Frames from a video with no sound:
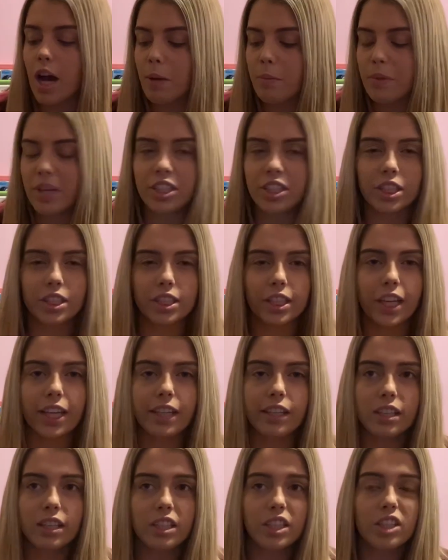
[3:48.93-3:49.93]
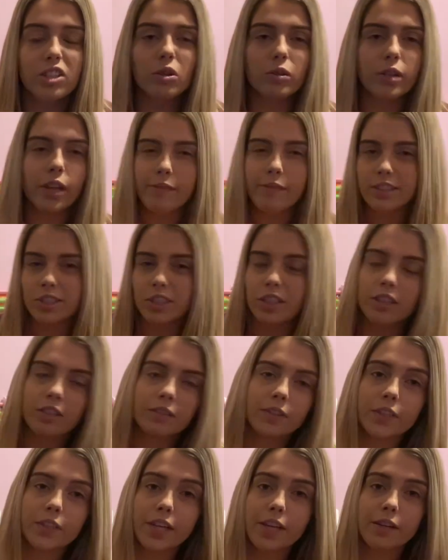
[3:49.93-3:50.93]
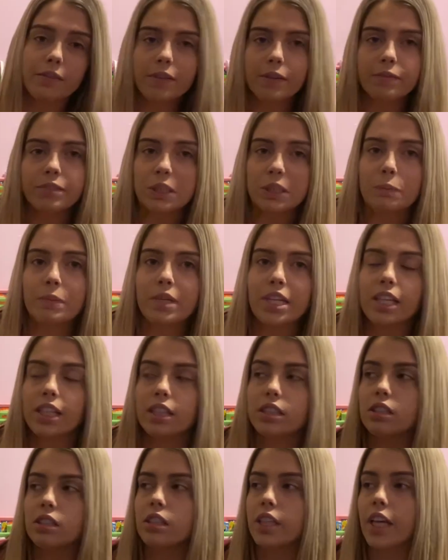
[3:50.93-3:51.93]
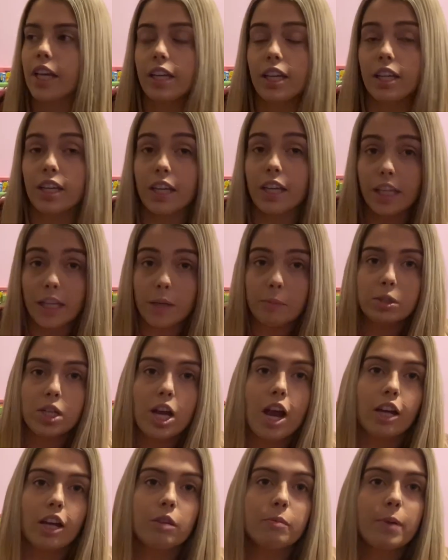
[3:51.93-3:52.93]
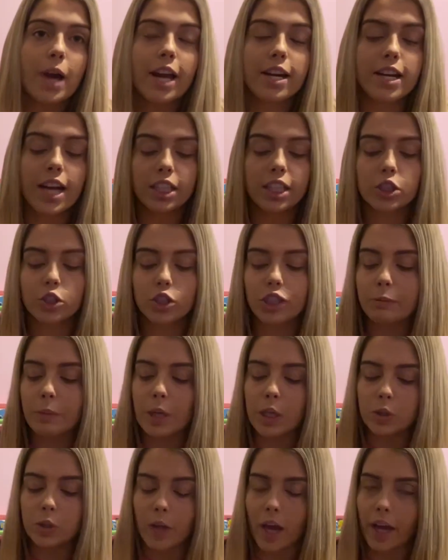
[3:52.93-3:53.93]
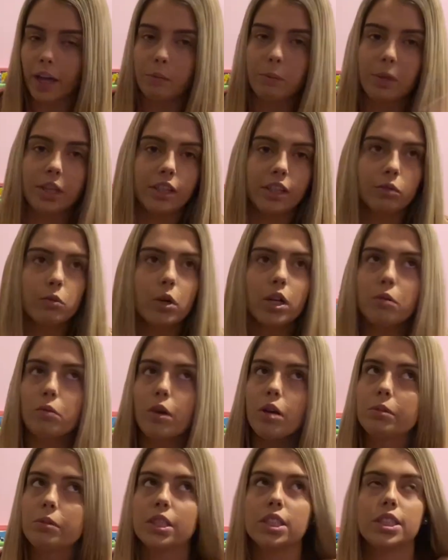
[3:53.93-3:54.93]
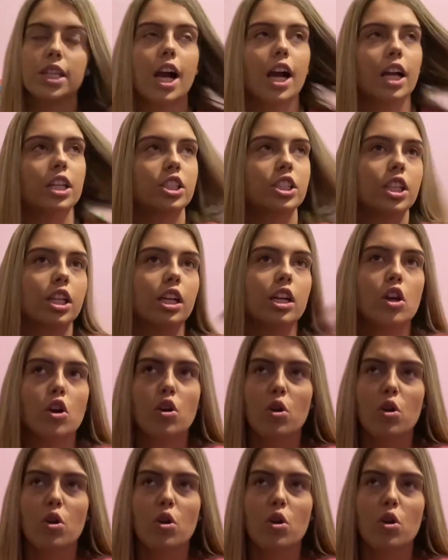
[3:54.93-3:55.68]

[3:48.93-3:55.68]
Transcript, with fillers: it's just like, you know, give it to her for like 15 minutes, and like it keeps her occupied, not screaming, so I can be like one-on-one with the doctor,